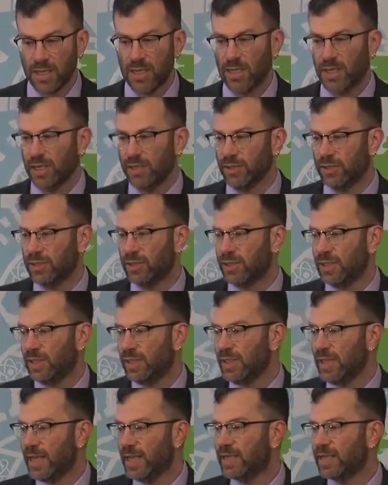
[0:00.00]
and
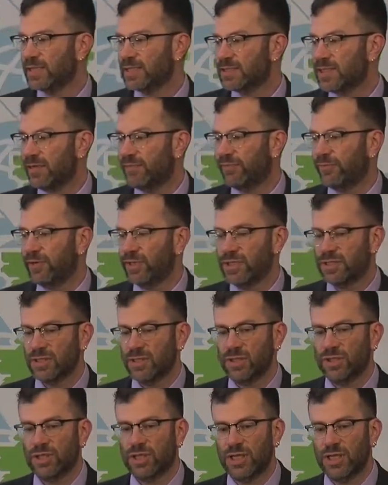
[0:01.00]
the NSF Research